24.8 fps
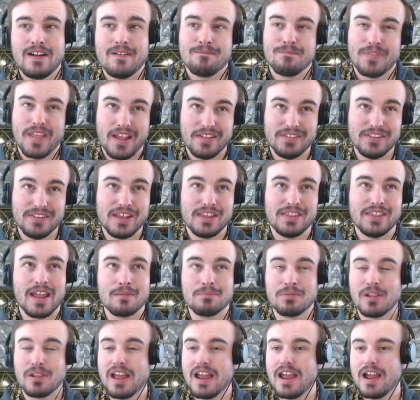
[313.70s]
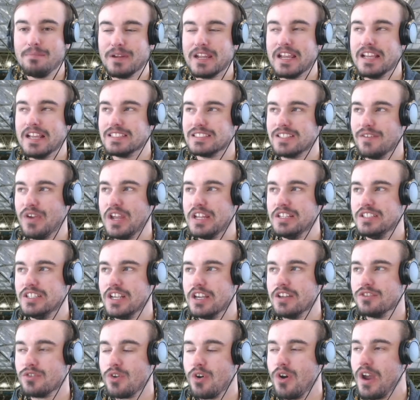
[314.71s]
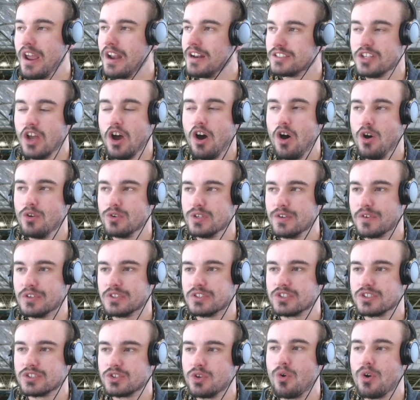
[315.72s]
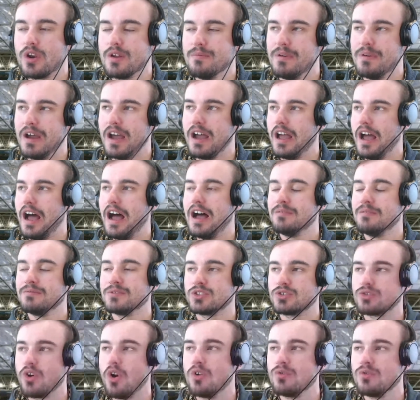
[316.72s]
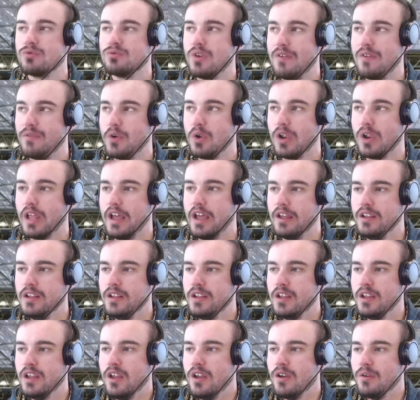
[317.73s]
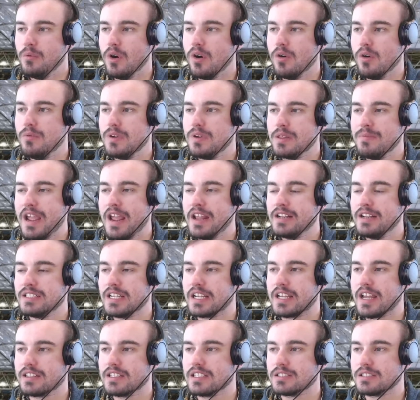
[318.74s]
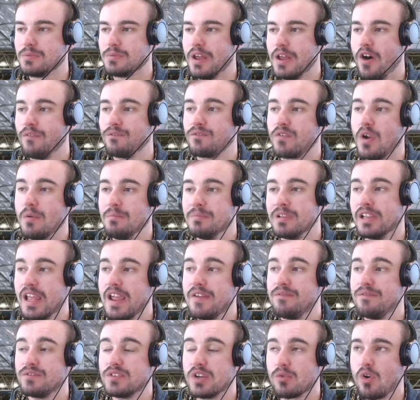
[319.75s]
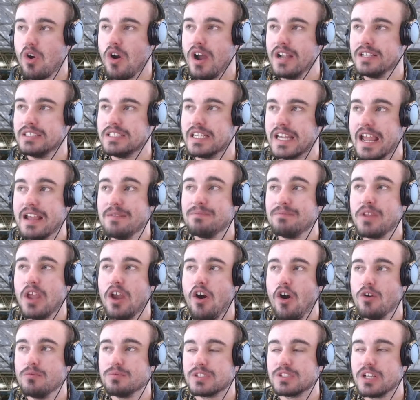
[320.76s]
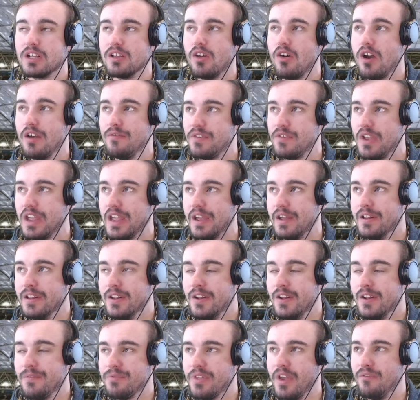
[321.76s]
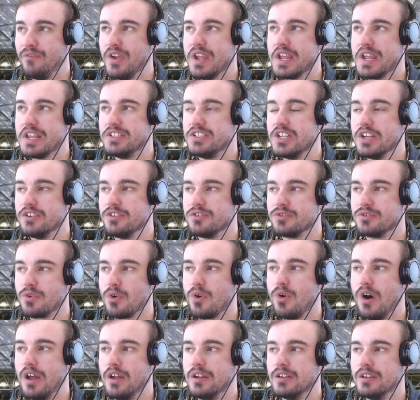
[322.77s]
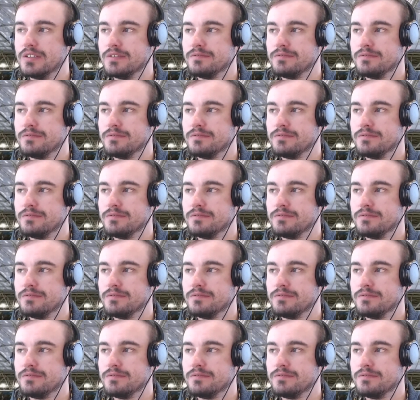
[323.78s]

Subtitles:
and then they play up against the Fijian Drua, and it's a whole different story. But Armstrong Ravula will be the man to kick this one off from left to right to keep their hopes alive here. The Fijian Drua.